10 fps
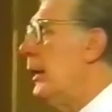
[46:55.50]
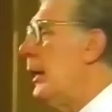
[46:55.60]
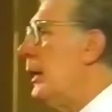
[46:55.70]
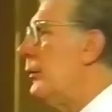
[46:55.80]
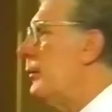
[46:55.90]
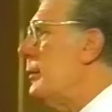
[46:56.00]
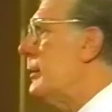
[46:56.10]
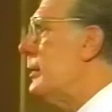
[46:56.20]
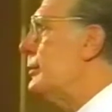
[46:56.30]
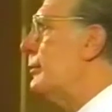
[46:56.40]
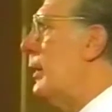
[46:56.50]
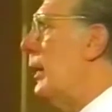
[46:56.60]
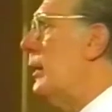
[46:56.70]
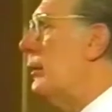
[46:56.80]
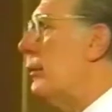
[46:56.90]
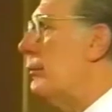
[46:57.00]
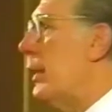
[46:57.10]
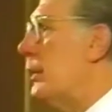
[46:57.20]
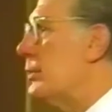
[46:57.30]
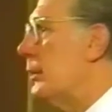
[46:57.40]
had a 3-month strike of the
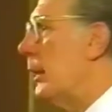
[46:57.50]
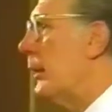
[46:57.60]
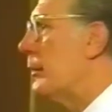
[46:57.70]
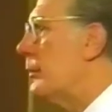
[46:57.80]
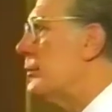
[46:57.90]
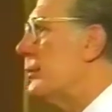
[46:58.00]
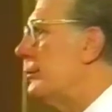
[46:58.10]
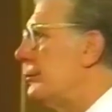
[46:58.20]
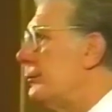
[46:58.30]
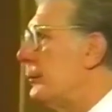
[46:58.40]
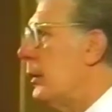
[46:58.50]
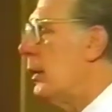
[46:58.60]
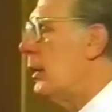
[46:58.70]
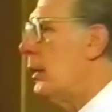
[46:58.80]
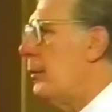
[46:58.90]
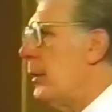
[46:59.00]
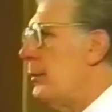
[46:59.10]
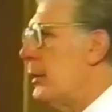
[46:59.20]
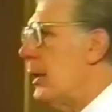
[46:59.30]
trash collectors. People